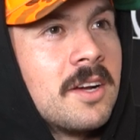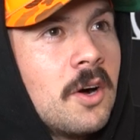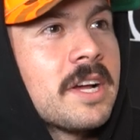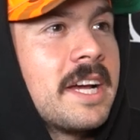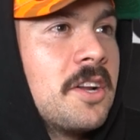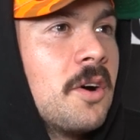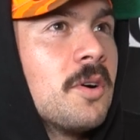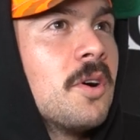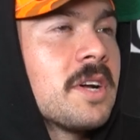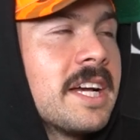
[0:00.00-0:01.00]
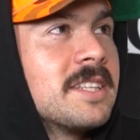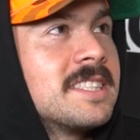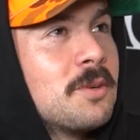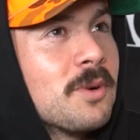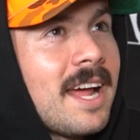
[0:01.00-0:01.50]
Okay, no. Like that. Okay,
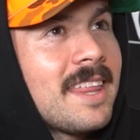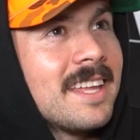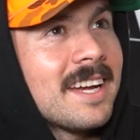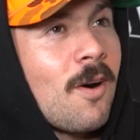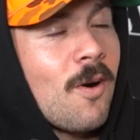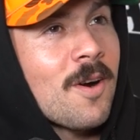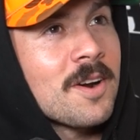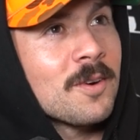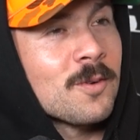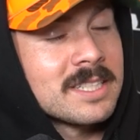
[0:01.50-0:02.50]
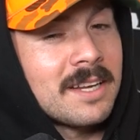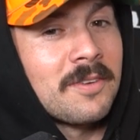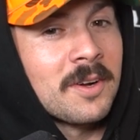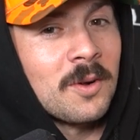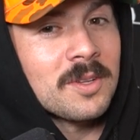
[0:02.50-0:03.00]
see, when I think hard or
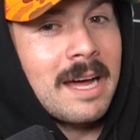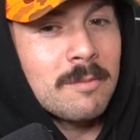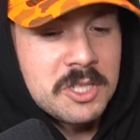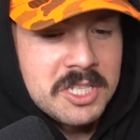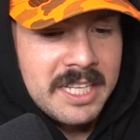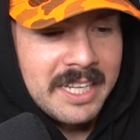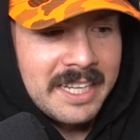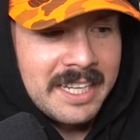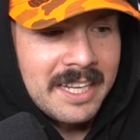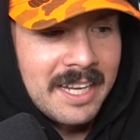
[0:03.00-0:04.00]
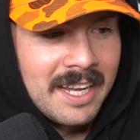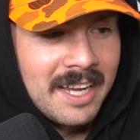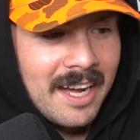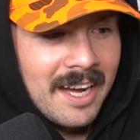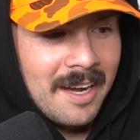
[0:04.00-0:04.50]
difficult, I'm just thinking...
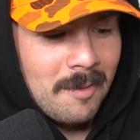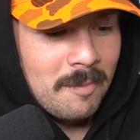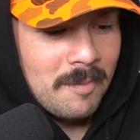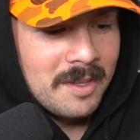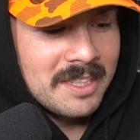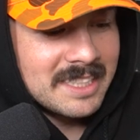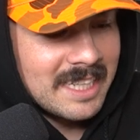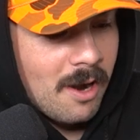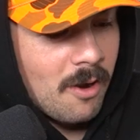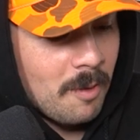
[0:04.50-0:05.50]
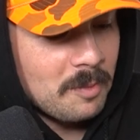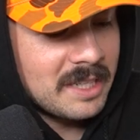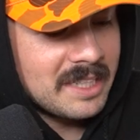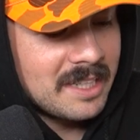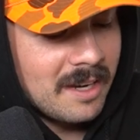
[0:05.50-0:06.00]
the scenario I'm
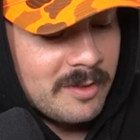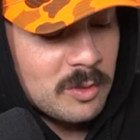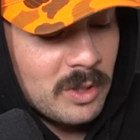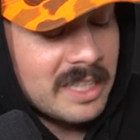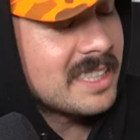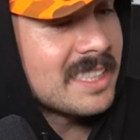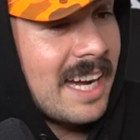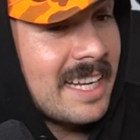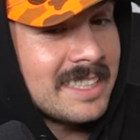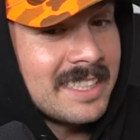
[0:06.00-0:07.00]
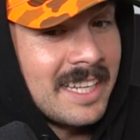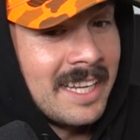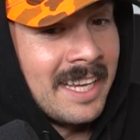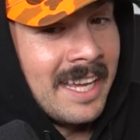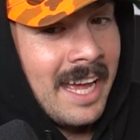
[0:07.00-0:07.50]
thinking of is when these guys
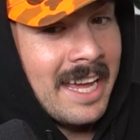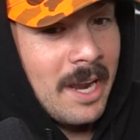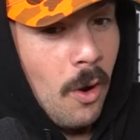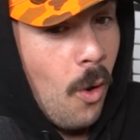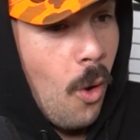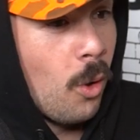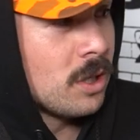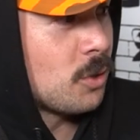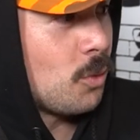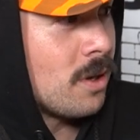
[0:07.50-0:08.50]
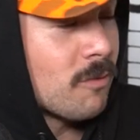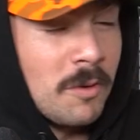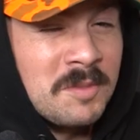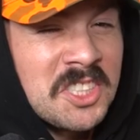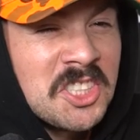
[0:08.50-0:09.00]
get a hole-in-one
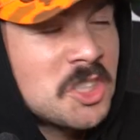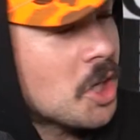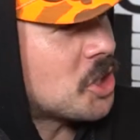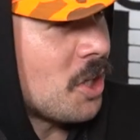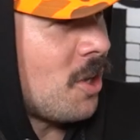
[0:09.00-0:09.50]
from such a